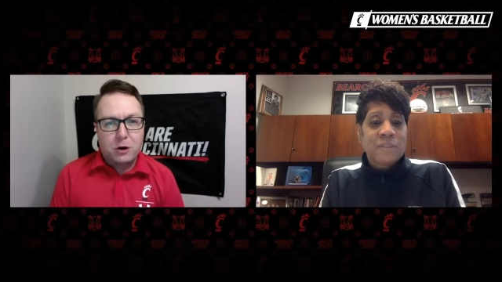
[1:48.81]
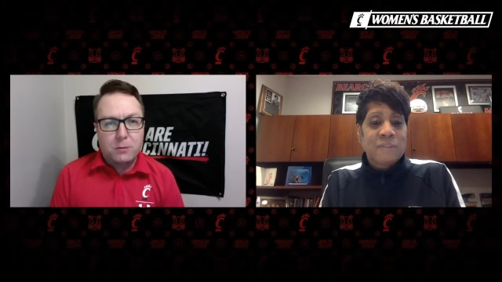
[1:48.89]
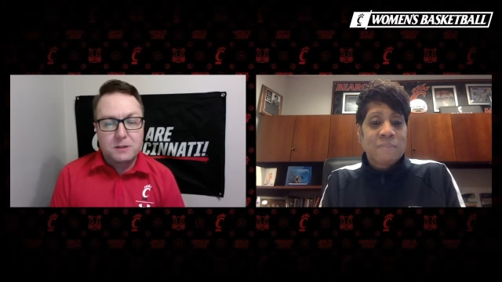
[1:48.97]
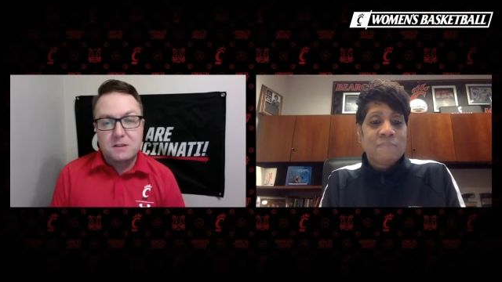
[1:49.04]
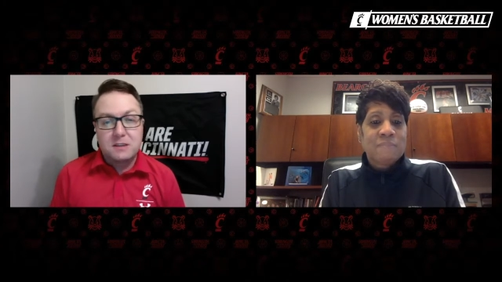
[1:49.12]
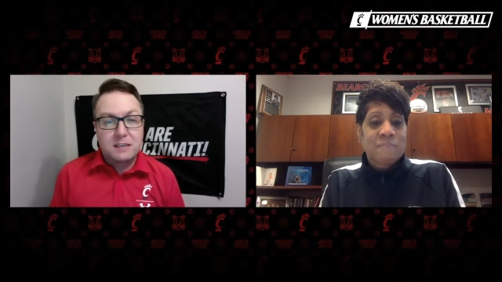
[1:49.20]

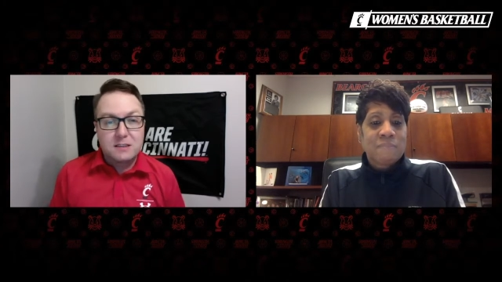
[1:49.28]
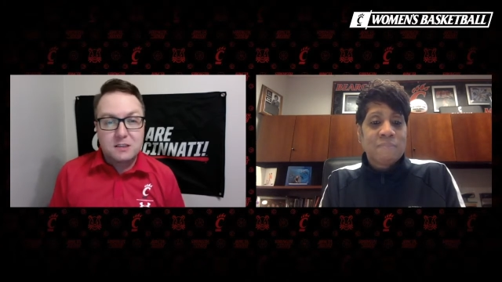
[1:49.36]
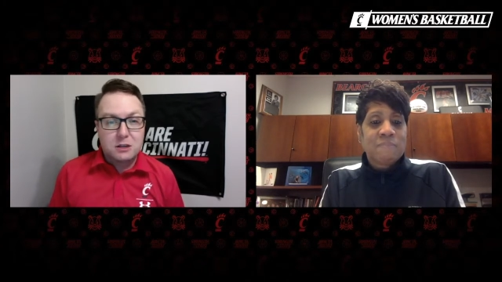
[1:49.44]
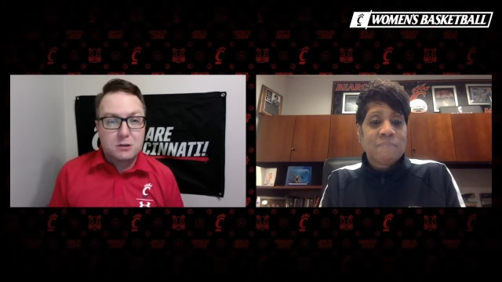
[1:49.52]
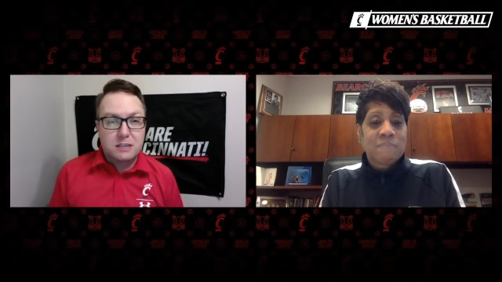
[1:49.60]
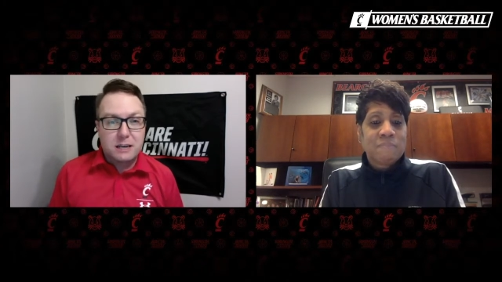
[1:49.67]
Speaker 1: home. This is an
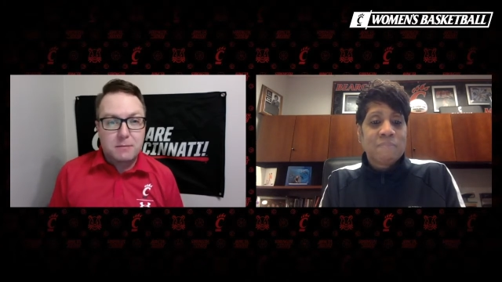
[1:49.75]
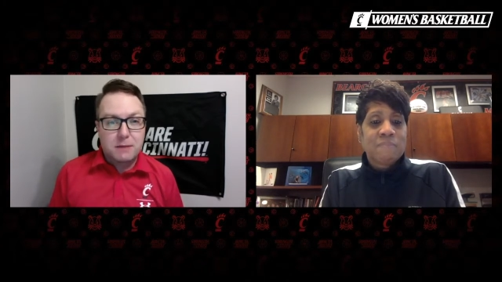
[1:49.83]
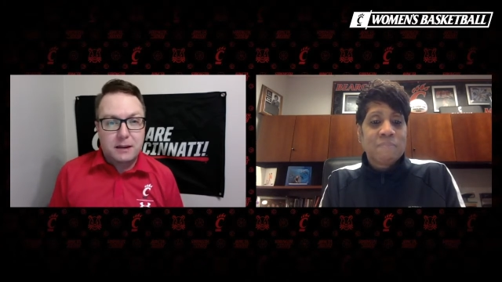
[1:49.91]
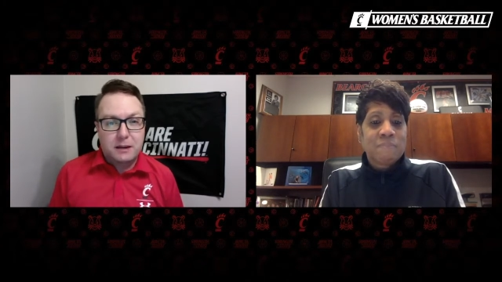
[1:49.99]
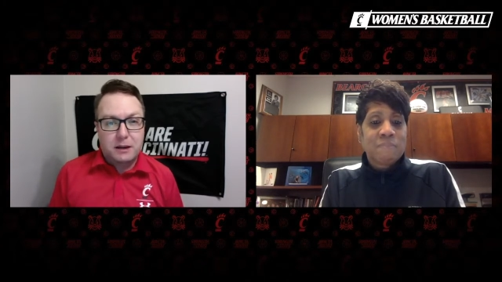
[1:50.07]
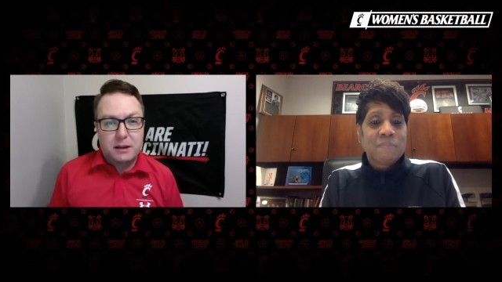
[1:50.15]
ECU team
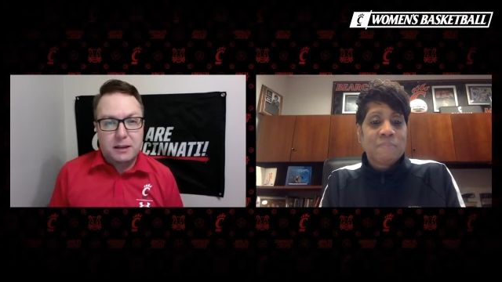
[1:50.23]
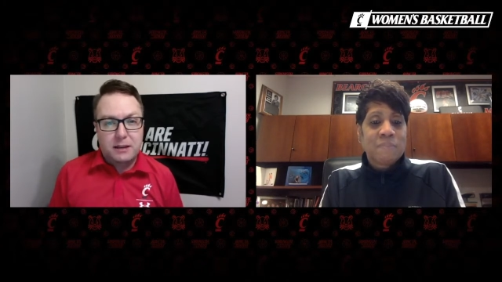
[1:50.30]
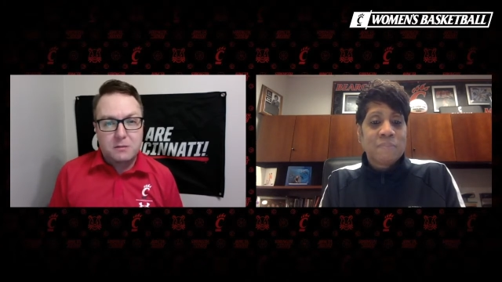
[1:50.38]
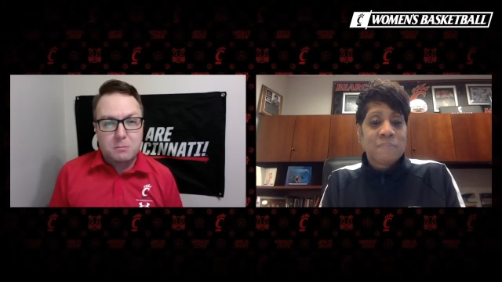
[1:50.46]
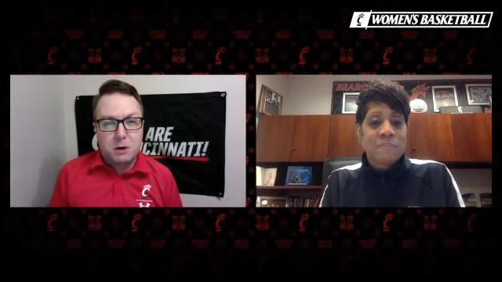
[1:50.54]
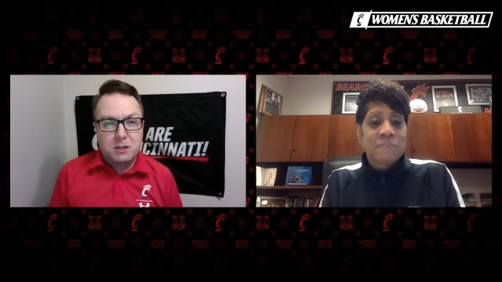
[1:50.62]
that uh,
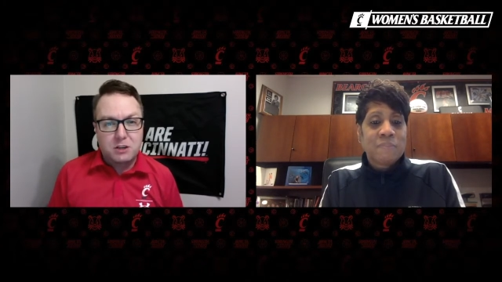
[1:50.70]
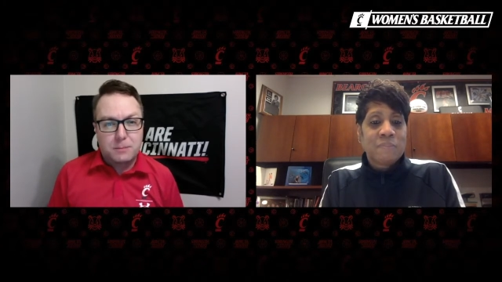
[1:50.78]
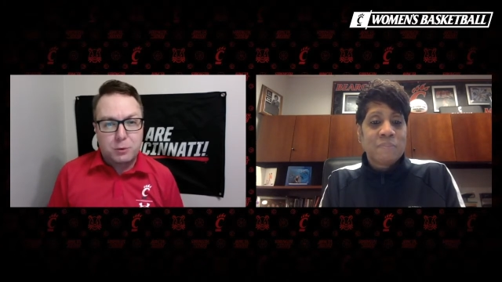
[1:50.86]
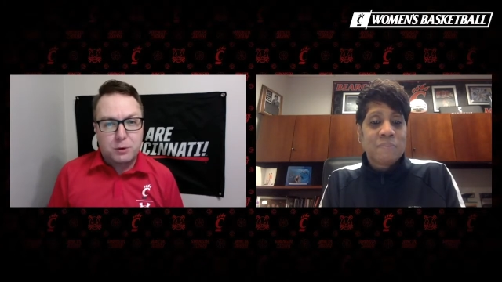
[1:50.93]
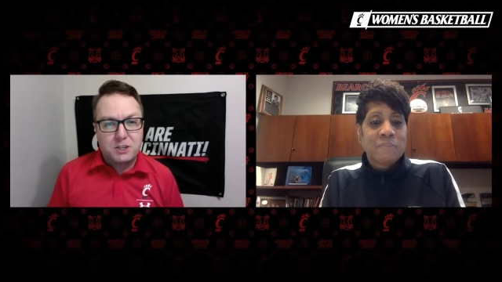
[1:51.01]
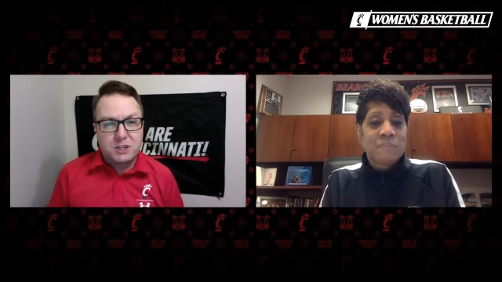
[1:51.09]
is much
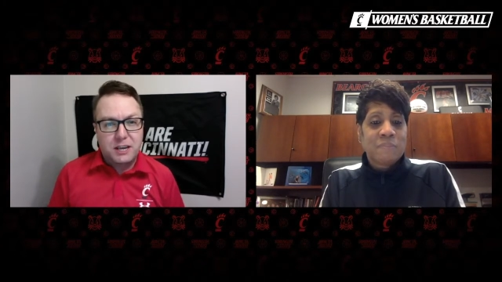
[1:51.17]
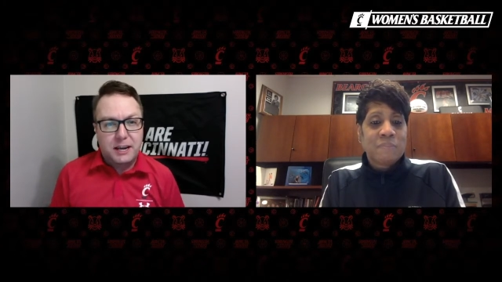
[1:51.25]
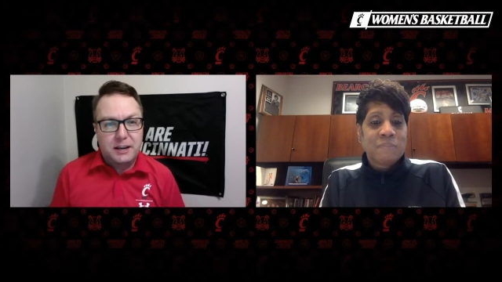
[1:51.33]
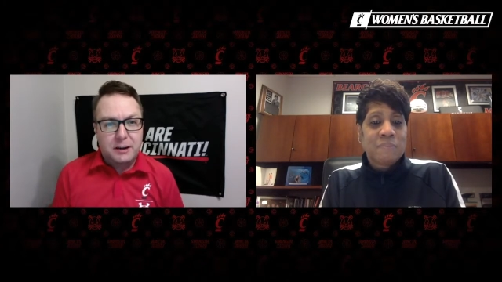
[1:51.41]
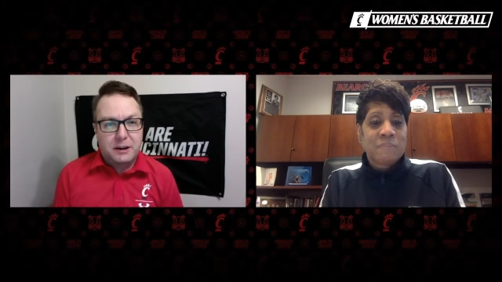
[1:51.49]
appreciated.